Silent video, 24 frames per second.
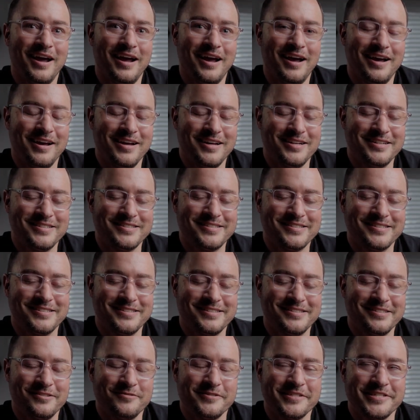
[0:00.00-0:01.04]
And
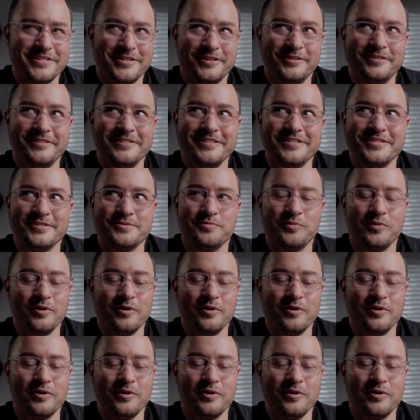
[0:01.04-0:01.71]
the results